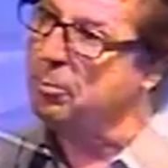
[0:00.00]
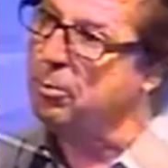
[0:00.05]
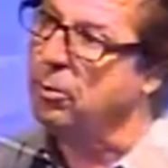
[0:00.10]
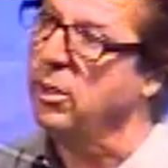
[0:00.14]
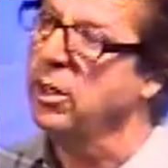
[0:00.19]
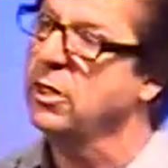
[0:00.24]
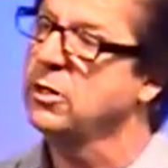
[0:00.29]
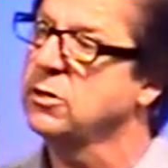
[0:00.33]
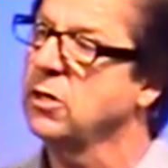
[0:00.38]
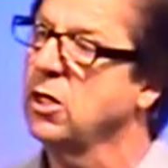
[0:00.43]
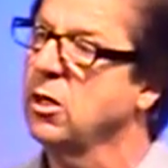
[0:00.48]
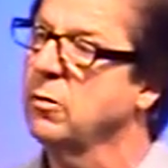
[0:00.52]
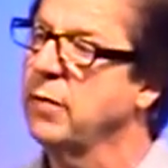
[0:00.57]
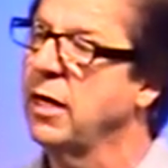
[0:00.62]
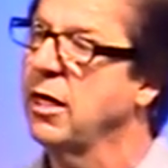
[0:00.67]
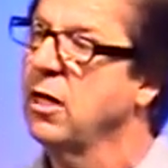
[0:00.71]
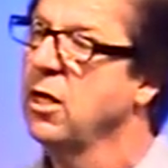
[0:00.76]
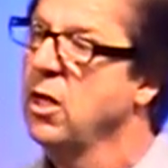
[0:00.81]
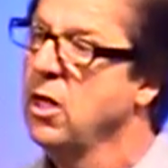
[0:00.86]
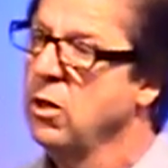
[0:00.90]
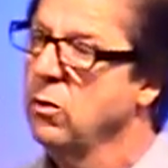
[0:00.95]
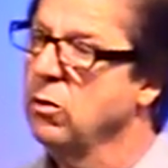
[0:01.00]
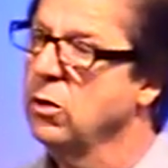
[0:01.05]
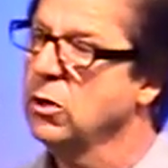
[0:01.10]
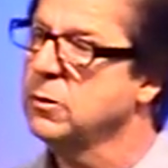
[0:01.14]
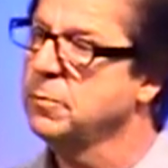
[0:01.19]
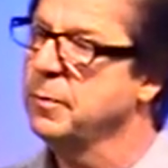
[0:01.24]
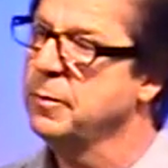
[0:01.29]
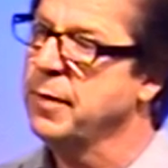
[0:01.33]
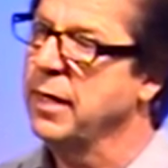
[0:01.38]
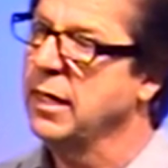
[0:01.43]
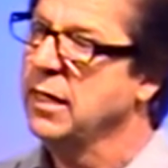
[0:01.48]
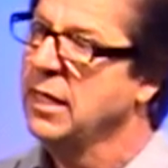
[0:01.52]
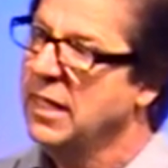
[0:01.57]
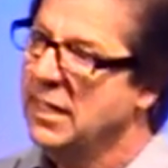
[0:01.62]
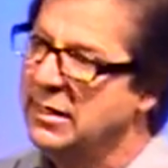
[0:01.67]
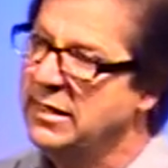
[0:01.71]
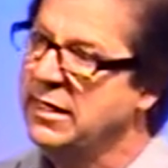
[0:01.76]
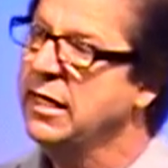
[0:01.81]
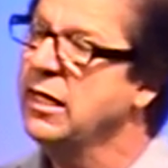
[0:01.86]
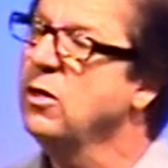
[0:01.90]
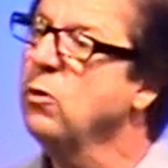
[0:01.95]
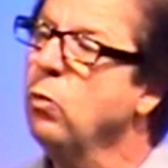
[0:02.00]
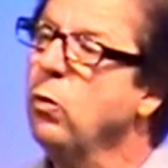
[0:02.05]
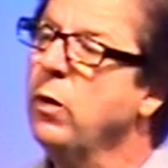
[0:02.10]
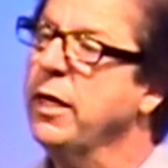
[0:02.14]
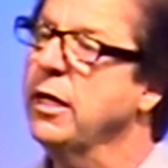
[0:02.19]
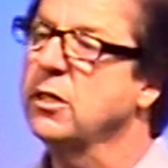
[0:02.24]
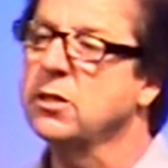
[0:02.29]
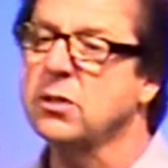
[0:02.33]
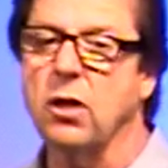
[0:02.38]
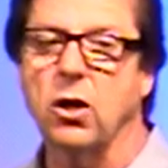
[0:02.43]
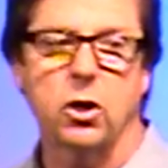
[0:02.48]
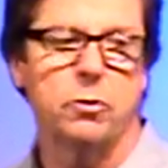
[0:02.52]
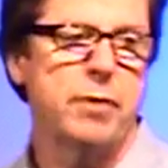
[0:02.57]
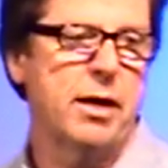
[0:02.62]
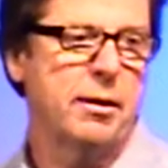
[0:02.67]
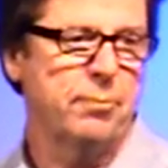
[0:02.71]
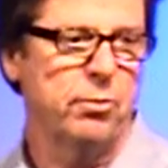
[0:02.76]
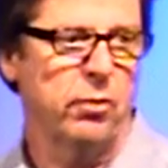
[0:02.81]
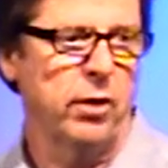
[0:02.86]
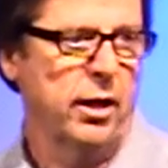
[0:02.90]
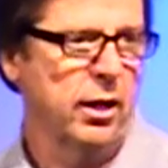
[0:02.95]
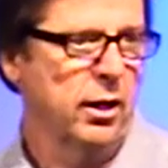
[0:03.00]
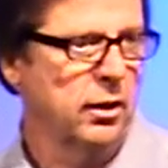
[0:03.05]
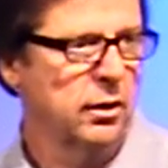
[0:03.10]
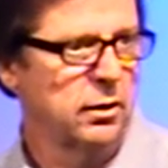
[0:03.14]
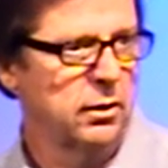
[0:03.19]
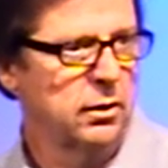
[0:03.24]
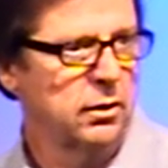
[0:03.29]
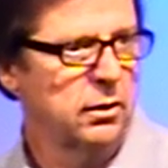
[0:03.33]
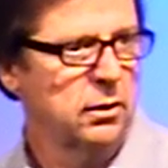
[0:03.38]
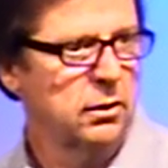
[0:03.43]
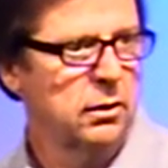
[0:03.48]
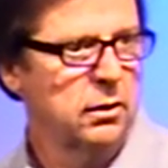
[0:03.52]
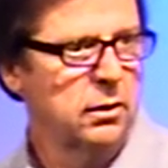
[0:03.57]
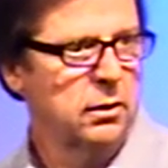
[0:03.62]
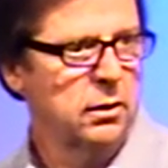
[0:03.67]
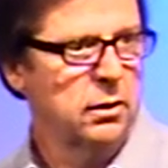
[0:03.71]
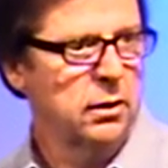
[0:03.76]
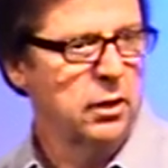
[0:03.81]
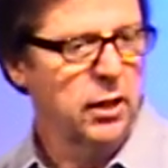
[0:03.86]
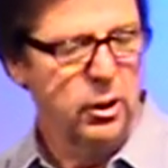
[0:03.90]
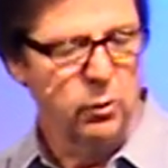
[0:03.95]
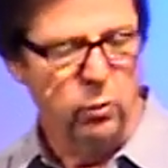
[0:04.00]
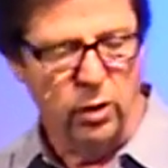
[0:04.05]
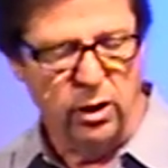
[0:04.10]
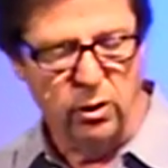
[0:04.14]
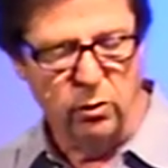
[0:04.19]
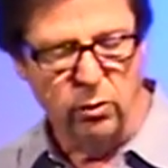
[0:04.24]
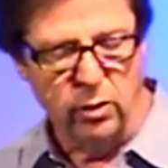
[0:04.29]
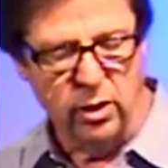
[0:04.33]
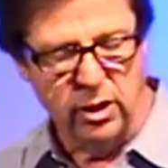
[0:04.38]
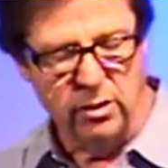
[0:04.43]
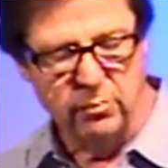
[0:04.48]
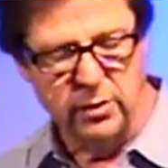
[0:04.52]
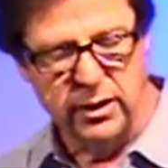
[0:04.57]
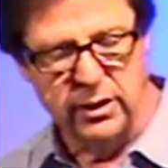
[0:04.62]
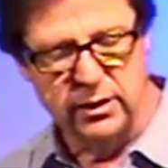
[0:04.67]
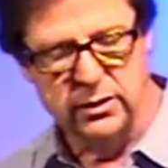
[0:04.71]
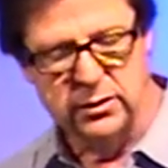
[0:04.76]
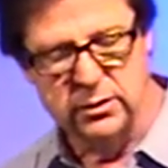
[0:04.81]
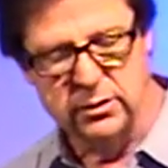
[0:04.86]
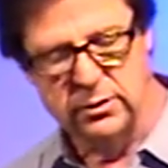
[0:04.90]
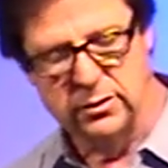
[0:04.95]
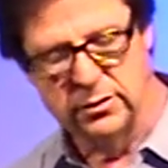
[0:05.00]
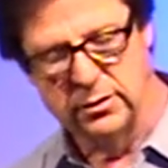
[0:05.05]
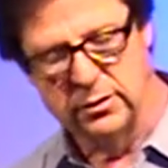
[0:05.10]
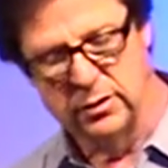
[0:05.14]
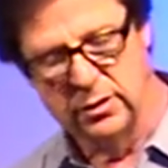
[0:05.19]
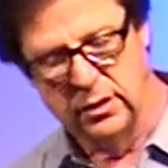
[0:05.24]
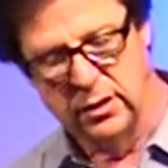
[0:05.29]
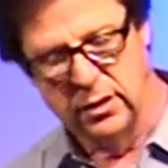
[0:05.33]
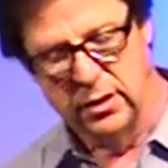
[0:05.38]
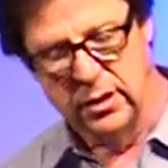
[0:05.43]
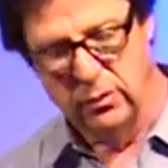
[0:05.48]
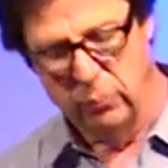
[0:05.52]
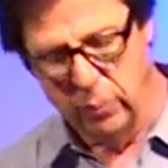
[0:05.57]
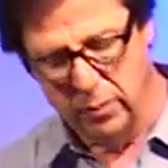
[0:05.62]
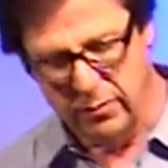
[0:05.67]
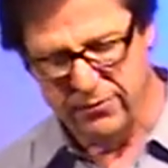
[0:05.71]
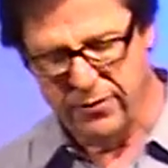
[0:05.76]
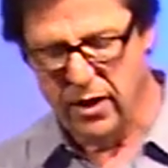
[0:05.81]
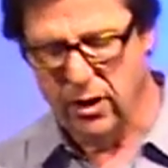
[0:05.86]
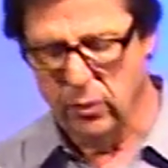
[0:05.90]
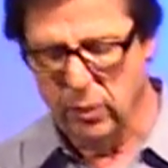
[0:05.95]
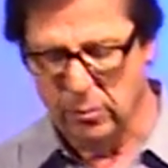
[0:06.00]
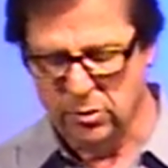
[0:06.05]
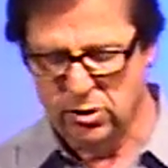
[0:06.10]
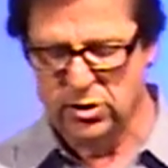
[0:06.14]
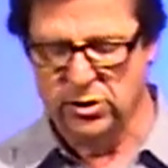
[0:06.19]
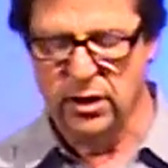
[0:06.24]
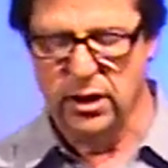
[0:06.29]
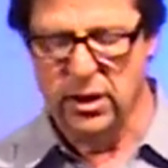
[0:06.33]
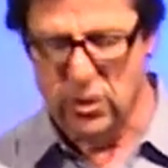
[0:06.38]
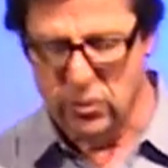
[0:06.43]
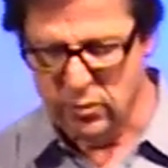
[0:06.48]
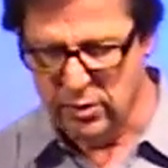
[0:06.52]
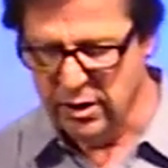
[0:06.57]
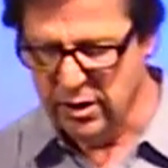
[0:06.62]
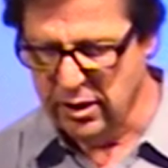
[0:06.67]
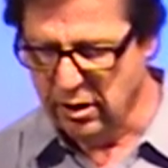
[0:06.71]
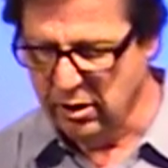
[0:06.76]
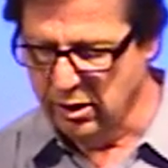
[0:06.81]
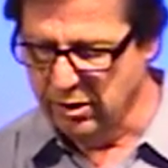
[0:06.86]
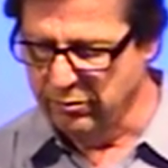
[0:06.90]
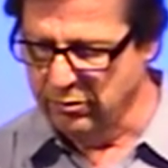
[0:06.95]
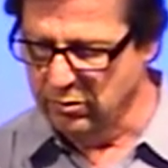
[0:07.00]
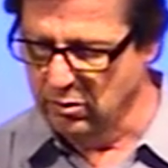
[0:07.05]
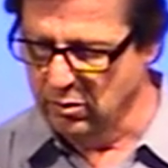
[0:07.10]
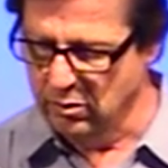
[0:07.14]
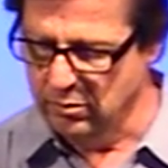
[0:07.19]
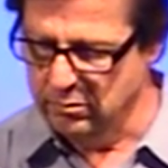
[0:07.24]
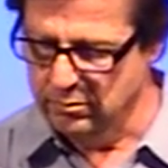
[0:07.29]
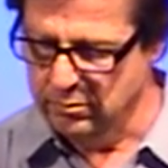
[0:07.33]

prayer is all about? We're going to spend about 10 weeks talking about prayer and what it really means. We've followed up with studies within our lift group